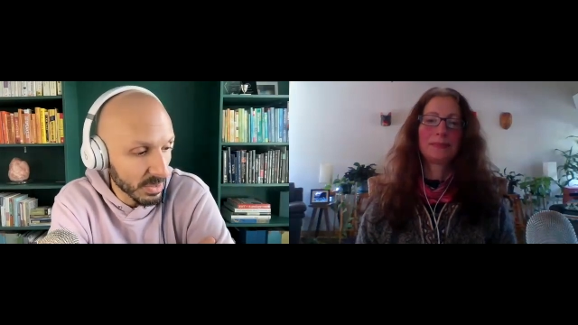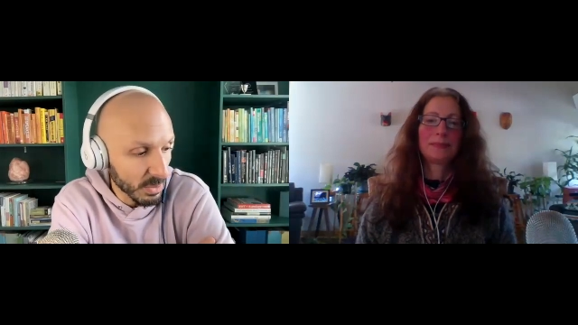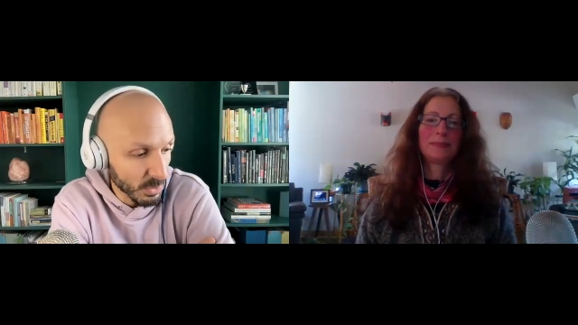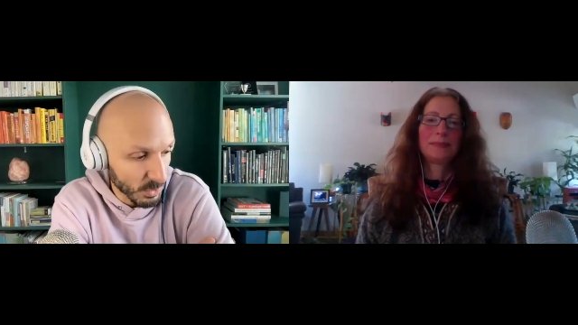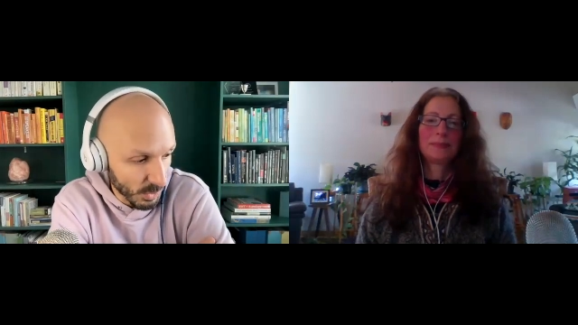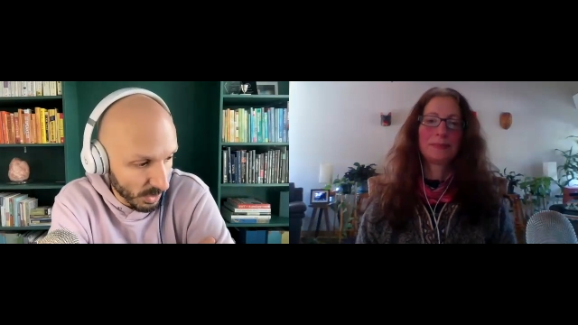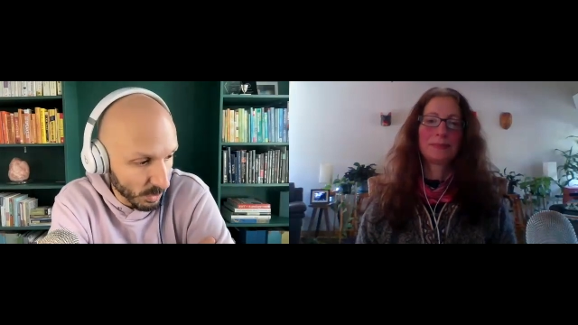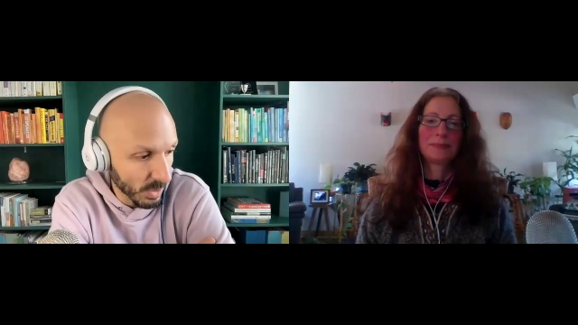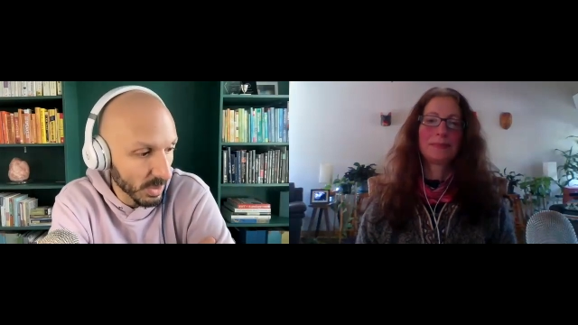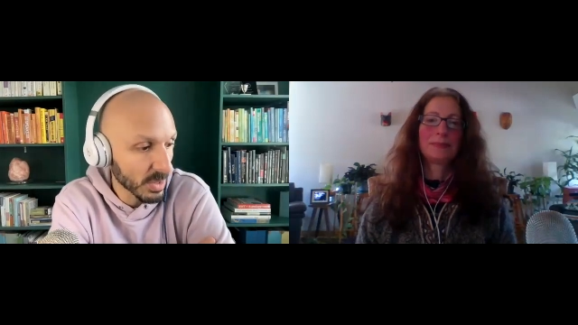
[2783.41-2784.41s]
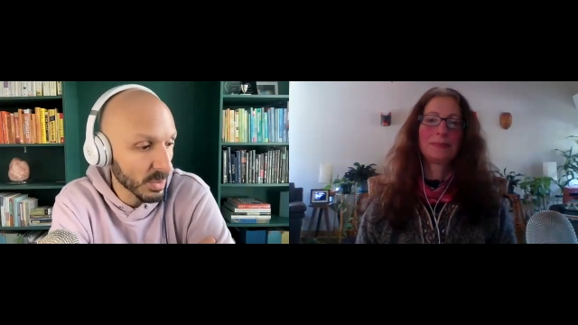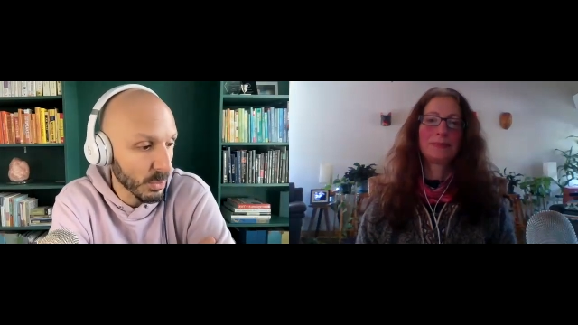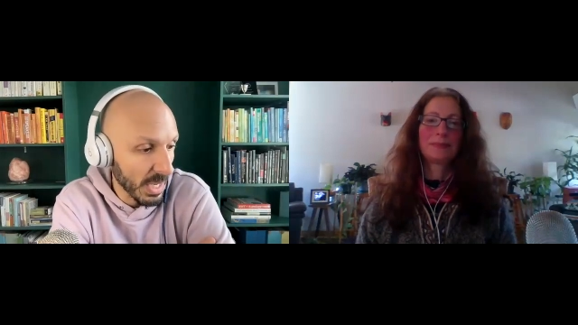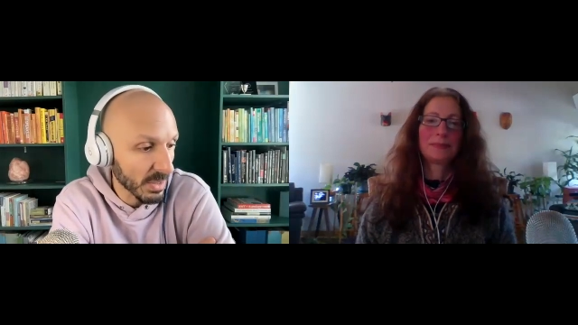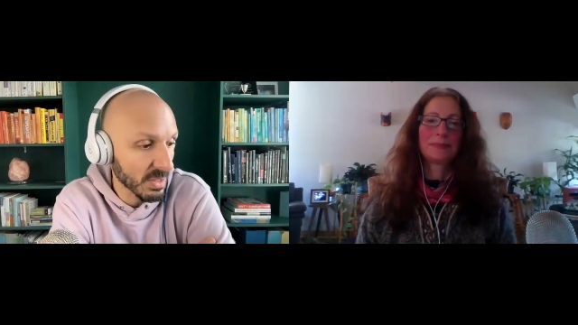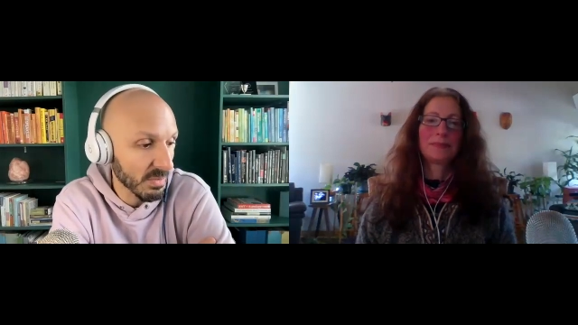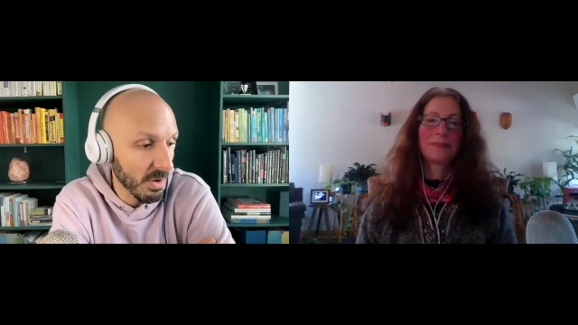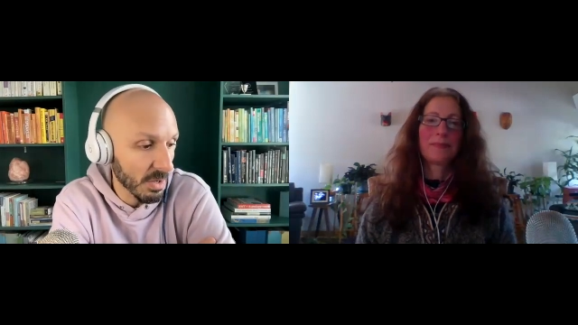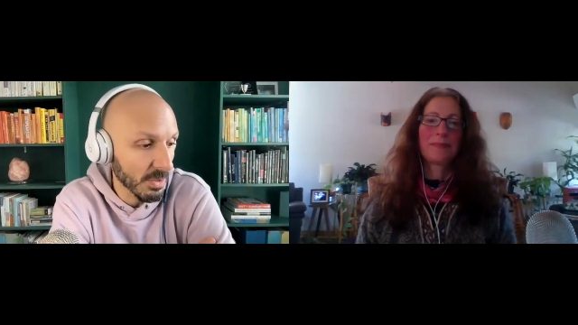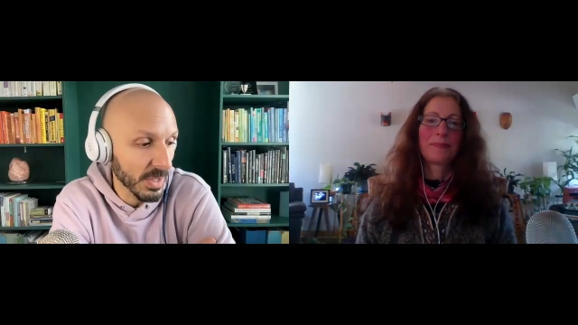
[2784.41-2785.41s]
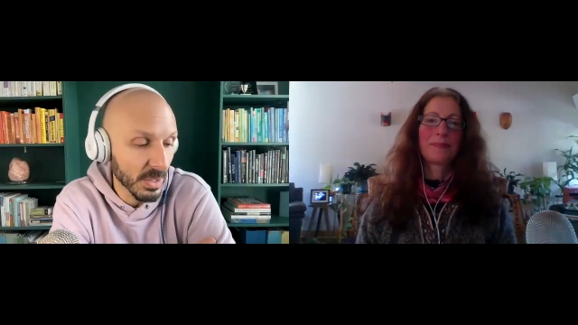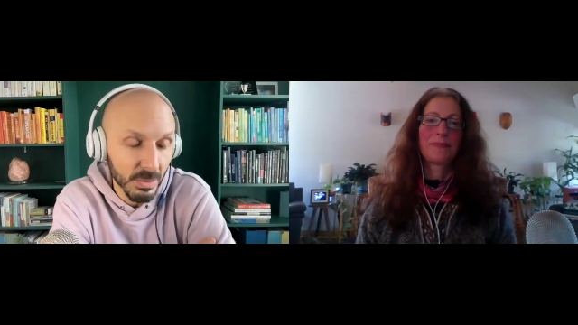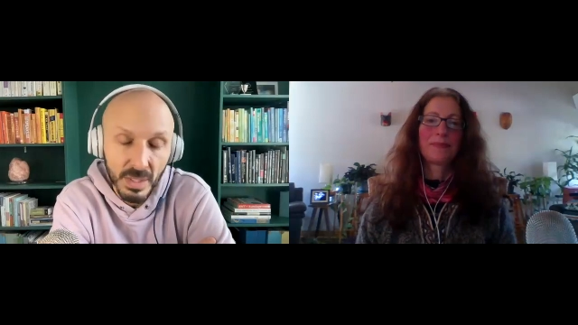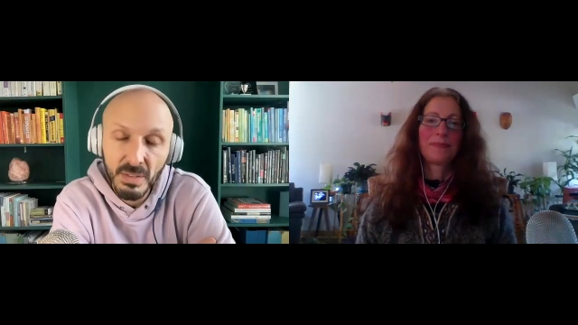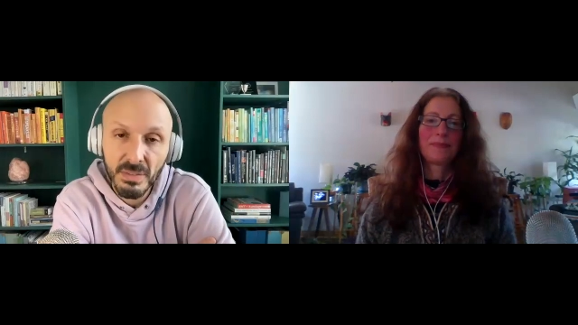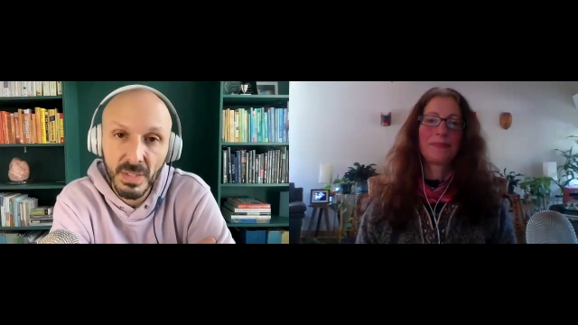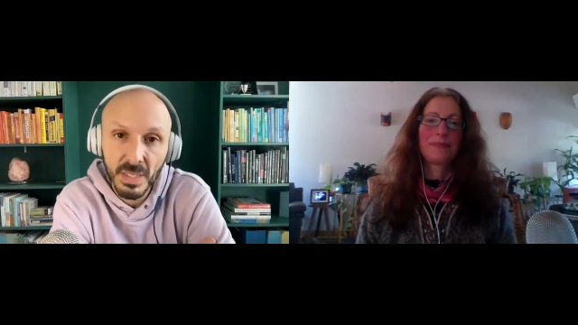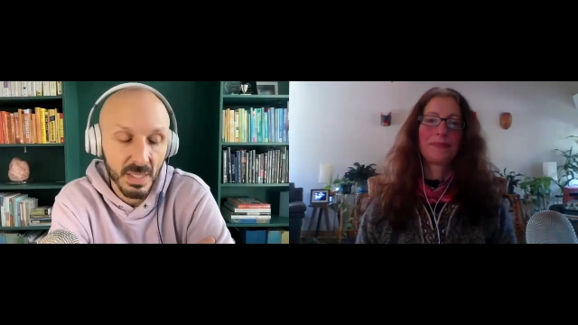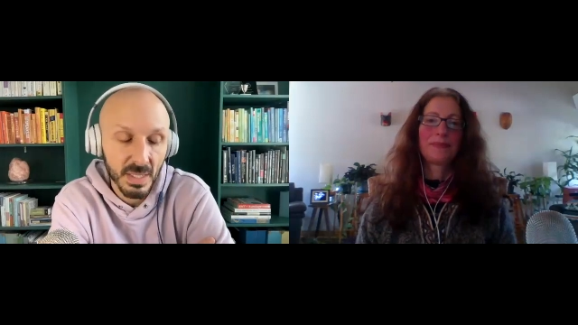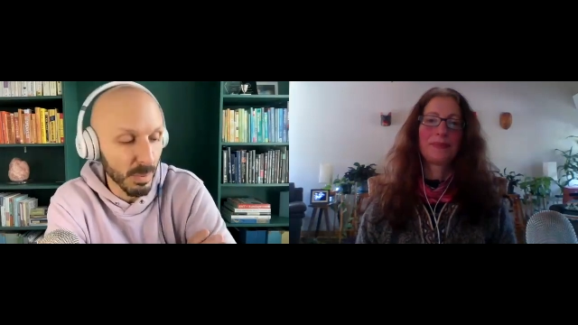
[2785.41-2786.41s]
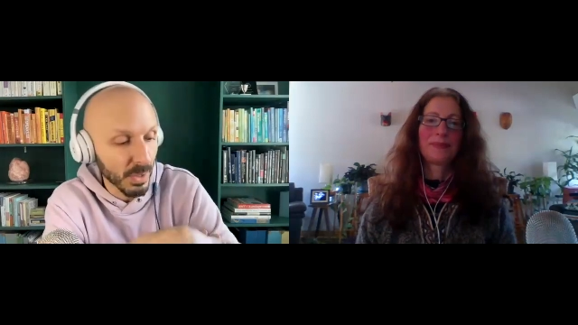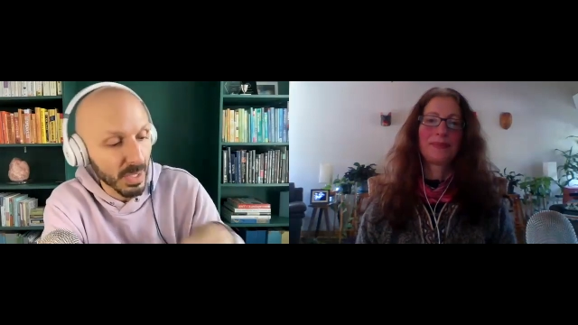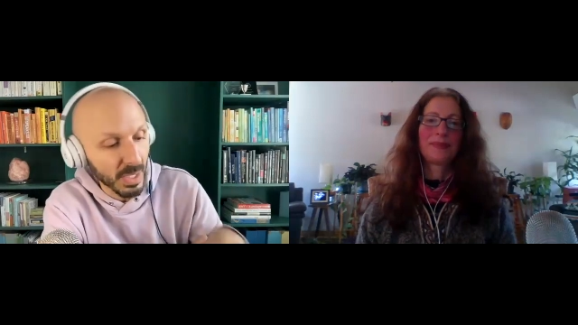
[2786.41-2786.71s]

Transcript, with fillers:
Speaker 1: Those were her words. Prayers of Honoring Grief is the book,